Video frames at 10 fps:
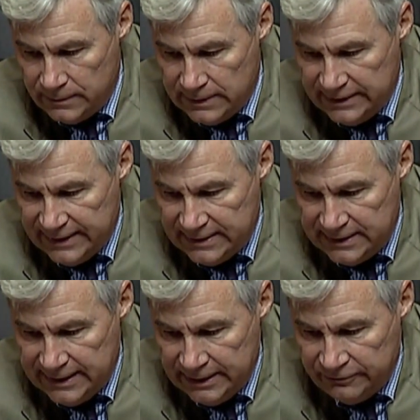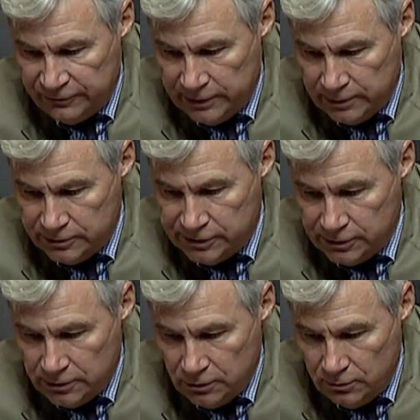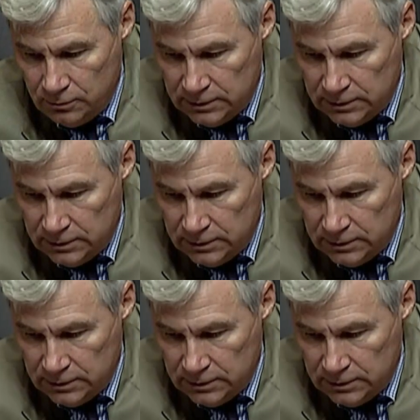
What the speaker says: that day, and for those who,